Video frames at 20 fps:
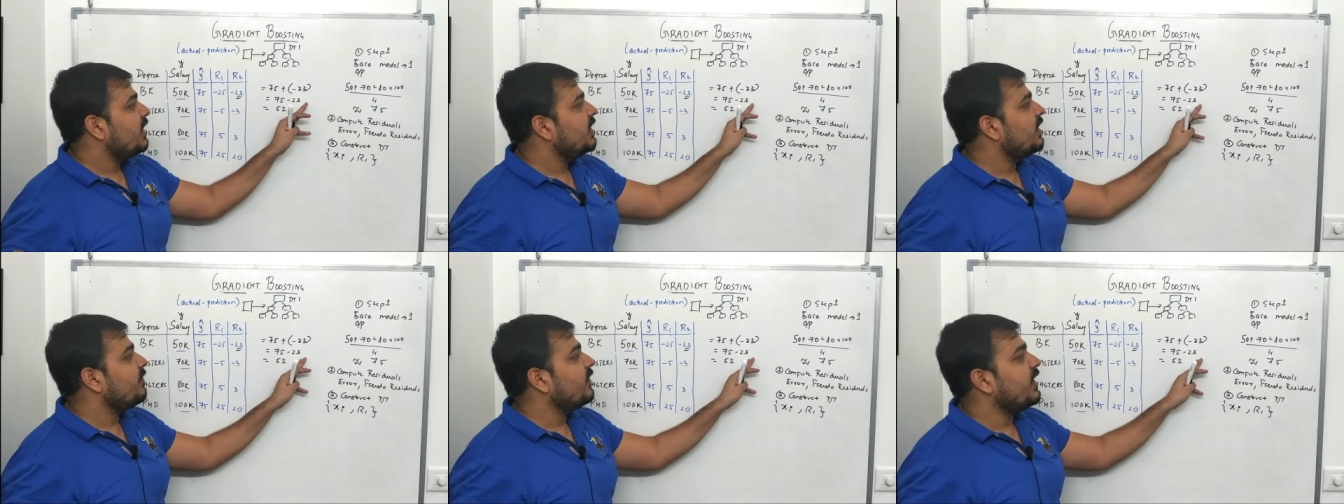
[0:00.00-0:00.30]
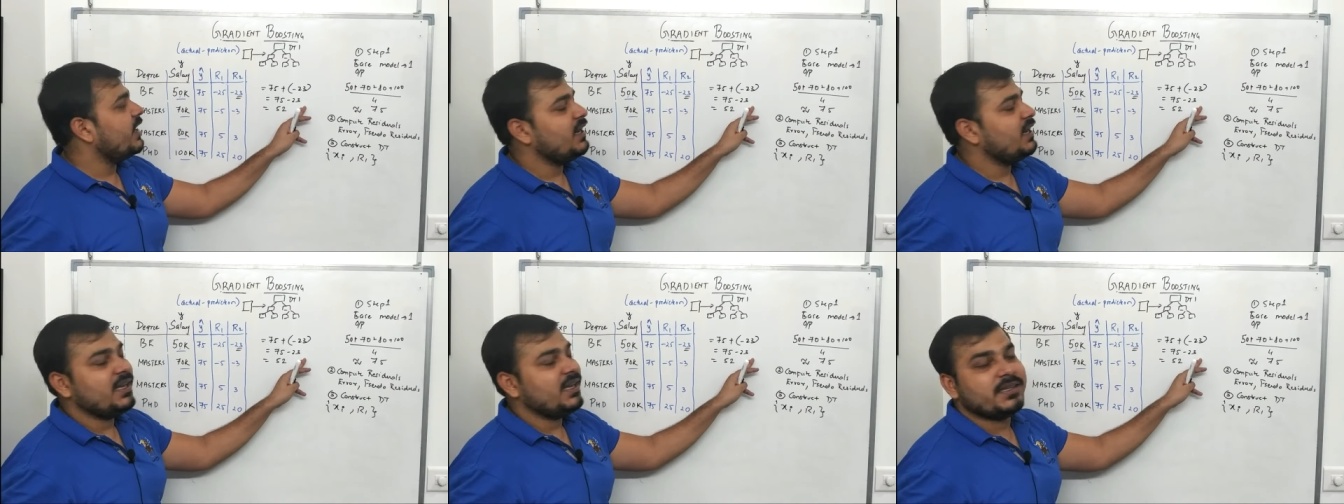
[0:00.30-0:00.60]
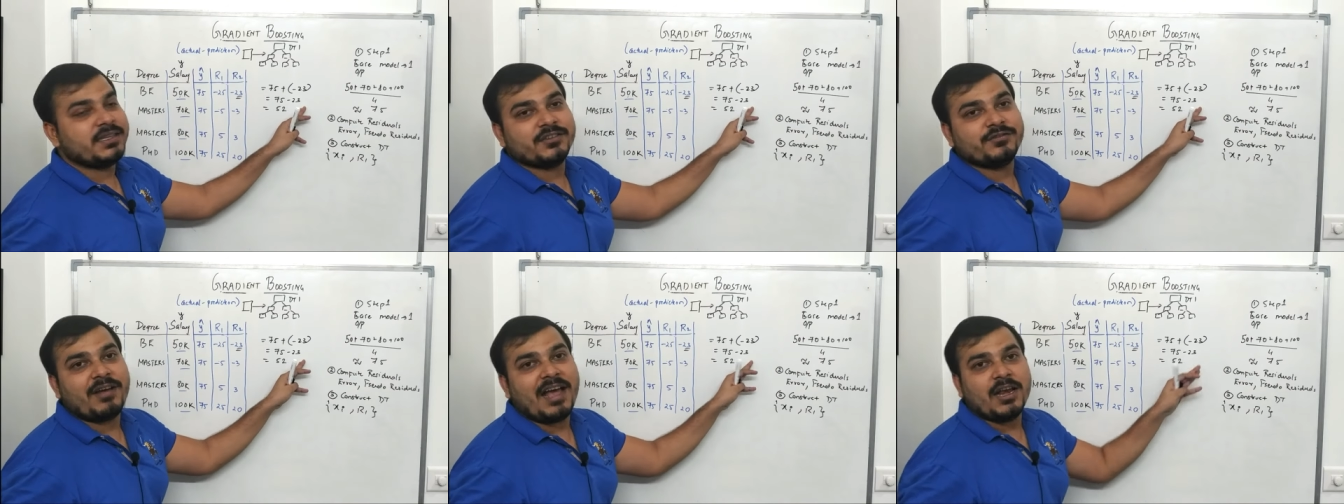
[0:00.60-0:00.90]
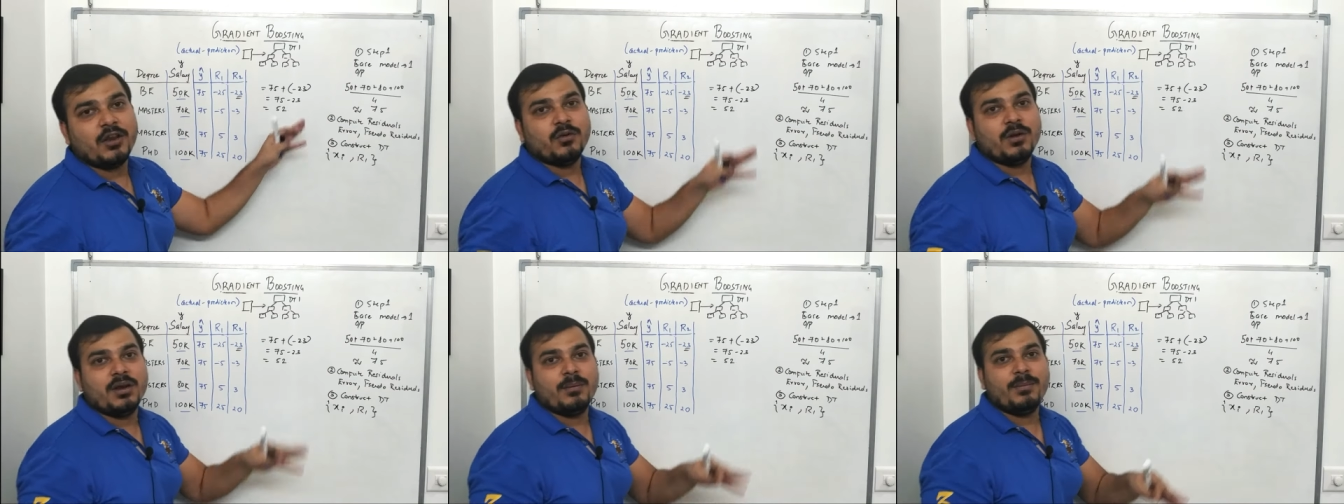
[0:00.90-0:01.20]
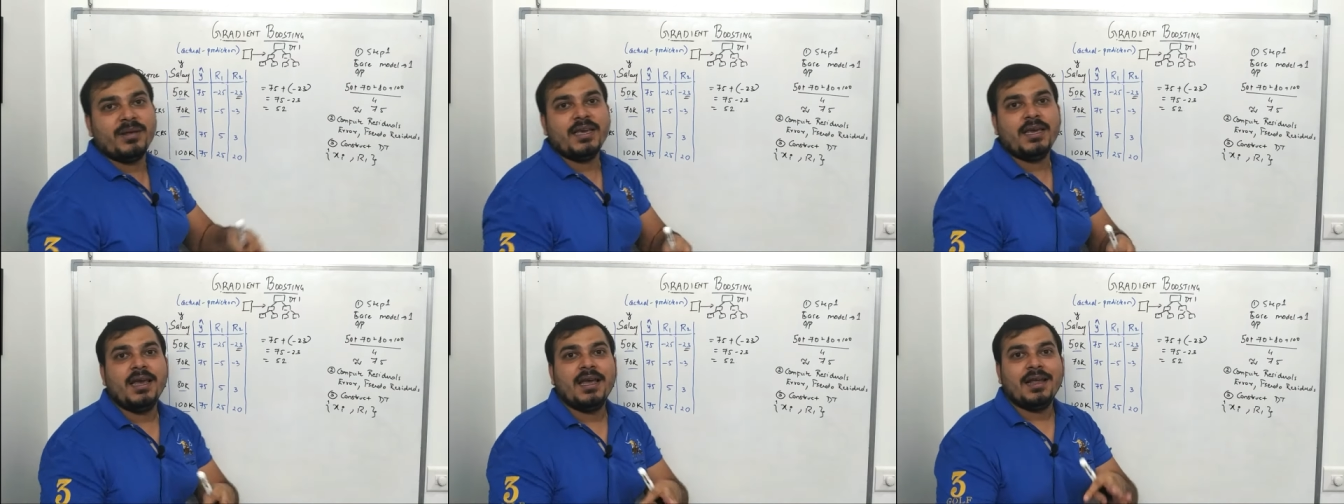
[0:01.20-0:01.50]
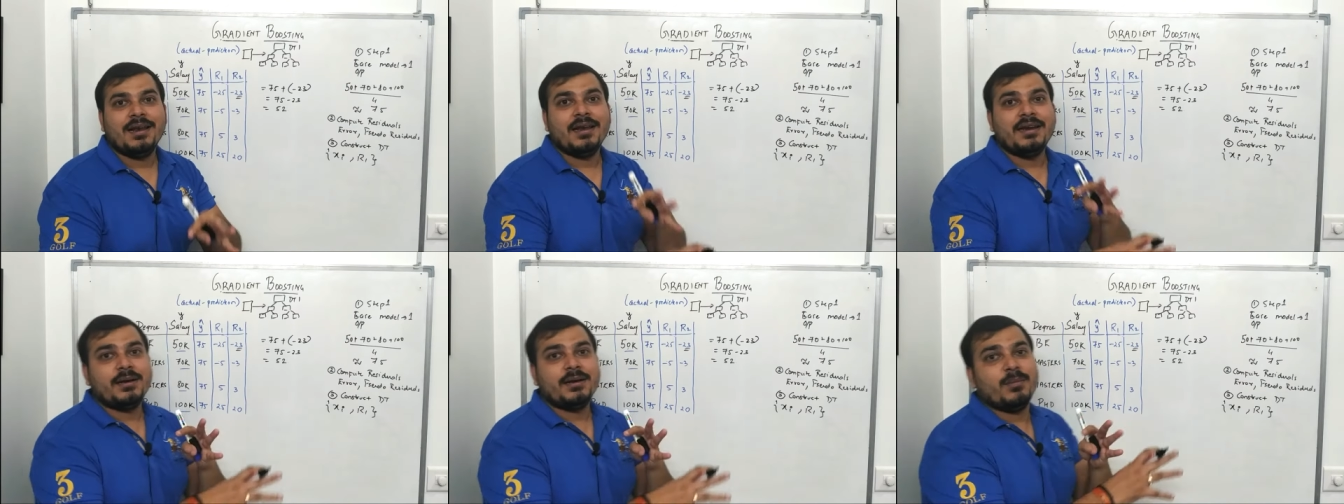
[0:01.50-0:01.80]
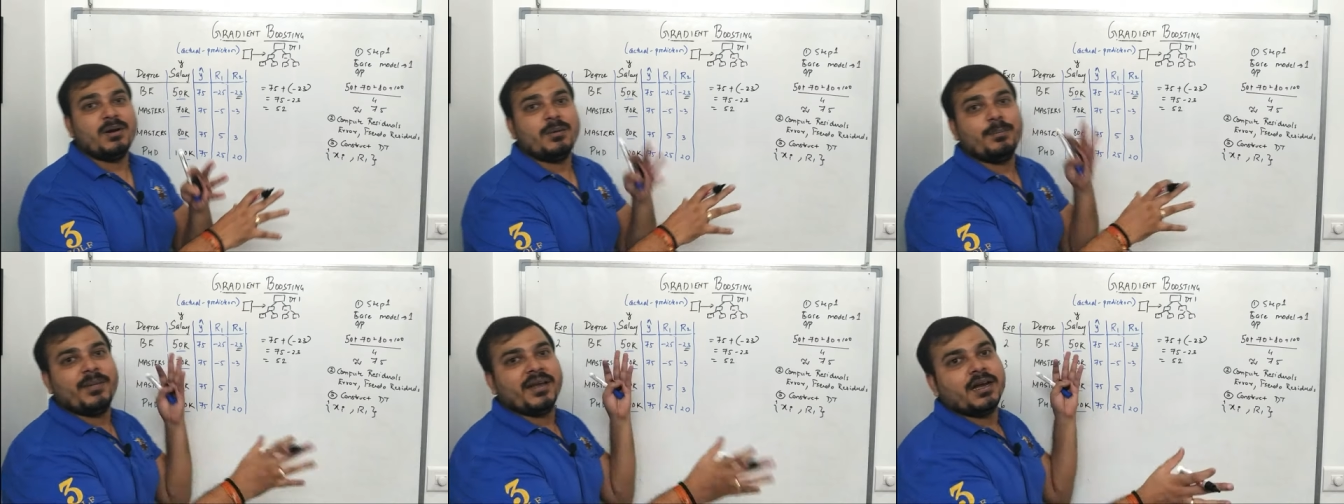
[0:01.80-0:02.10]
definitely this value will be a little
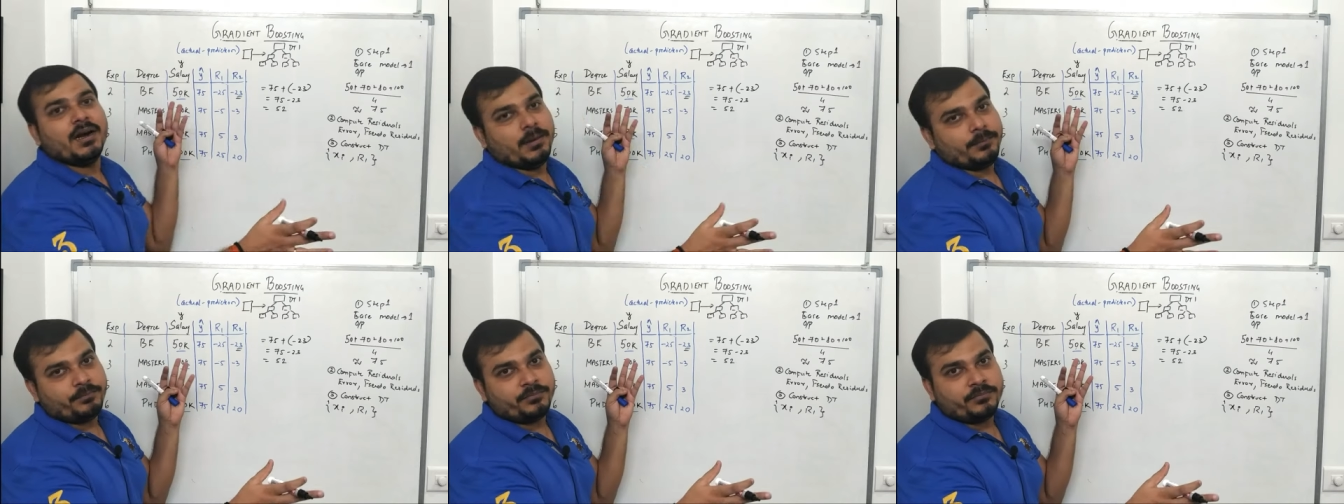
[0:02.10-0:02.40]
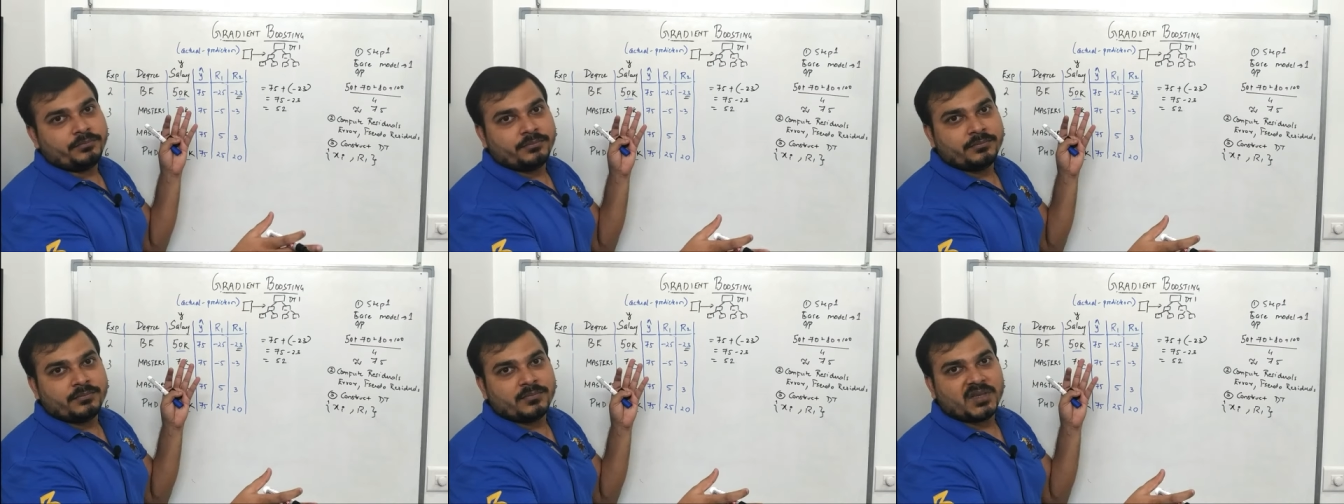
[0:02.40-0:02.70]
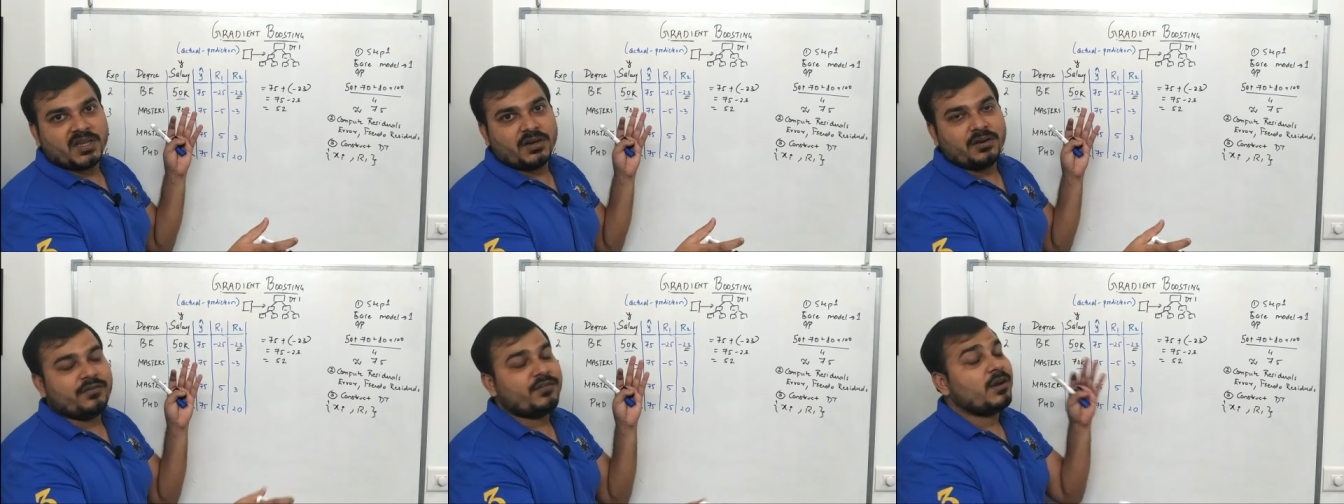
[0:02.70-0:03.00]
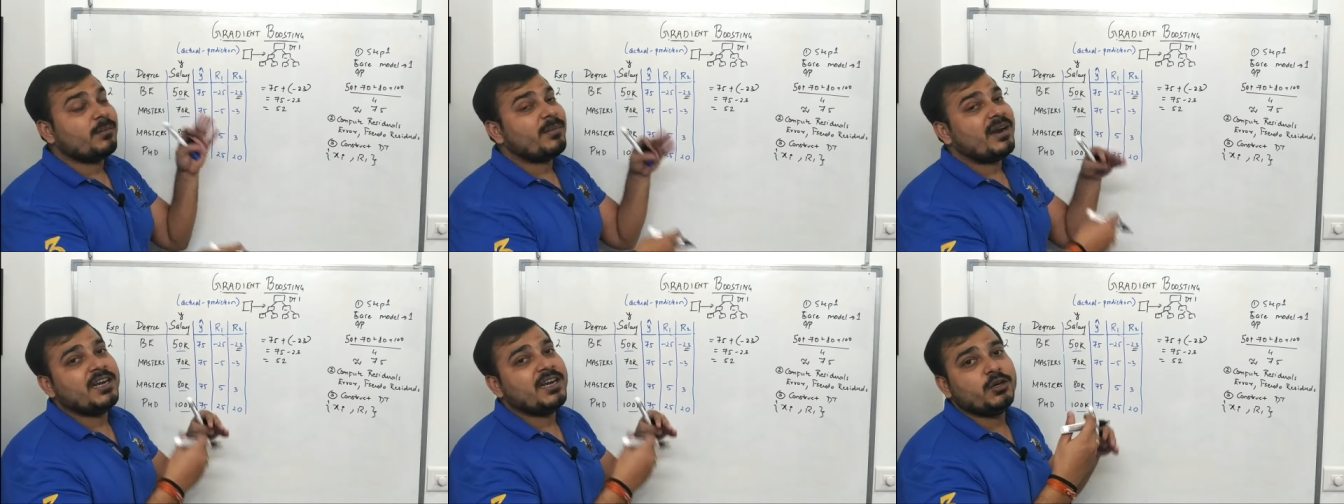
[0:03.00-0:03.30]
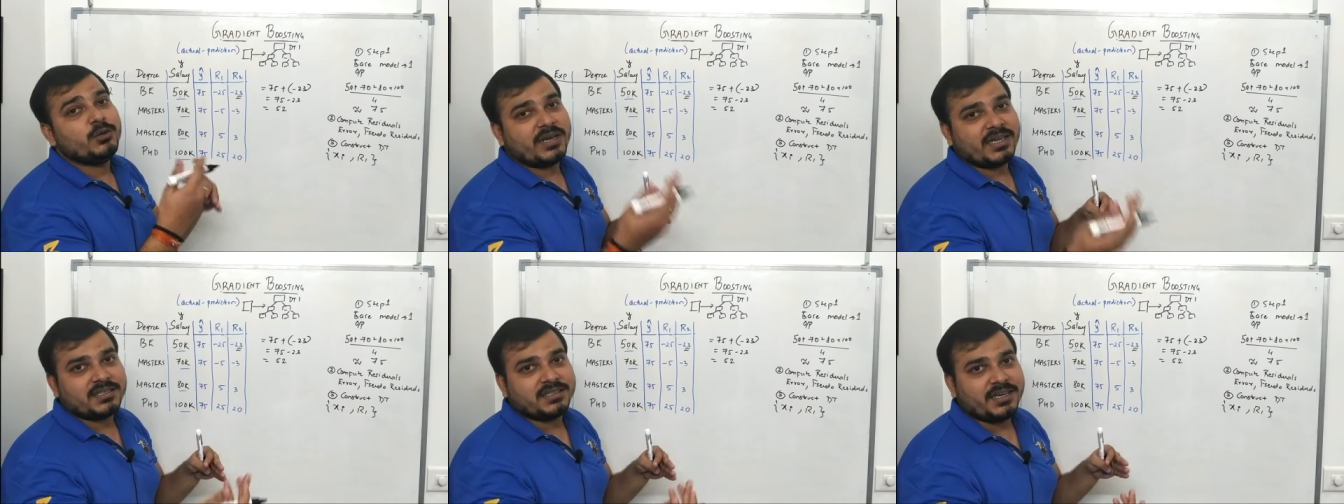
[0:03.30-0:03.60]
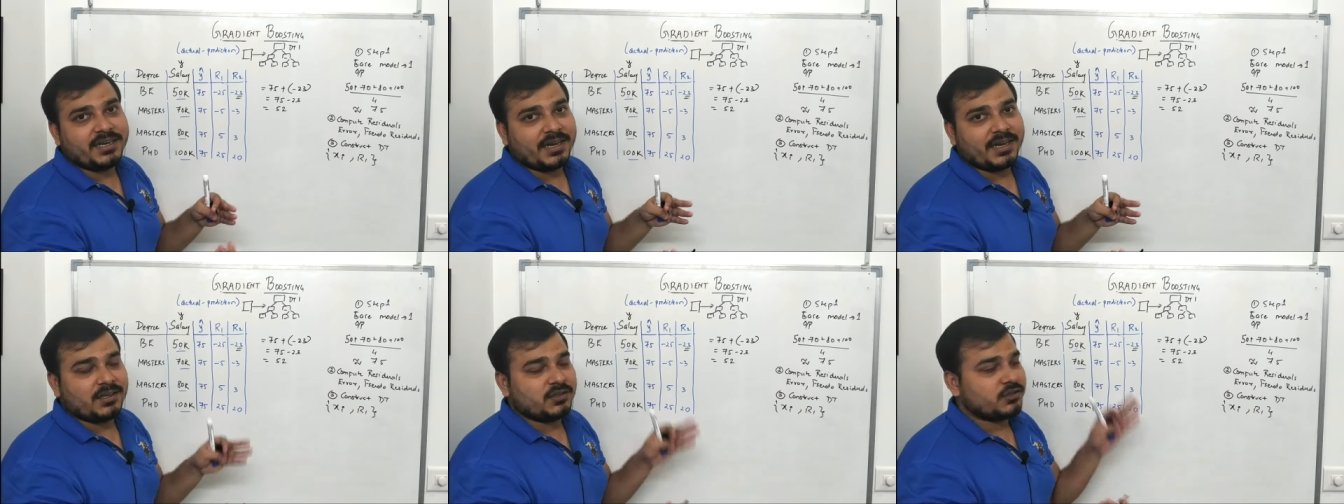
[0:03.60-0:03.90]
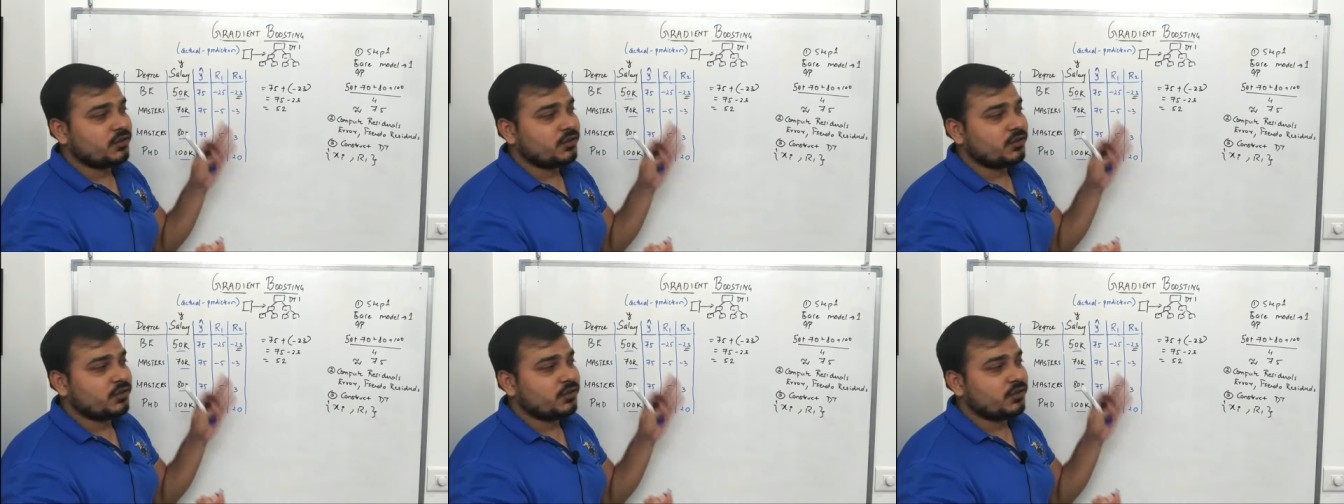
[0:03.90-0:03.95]
bit bigger, you know, for my new test data.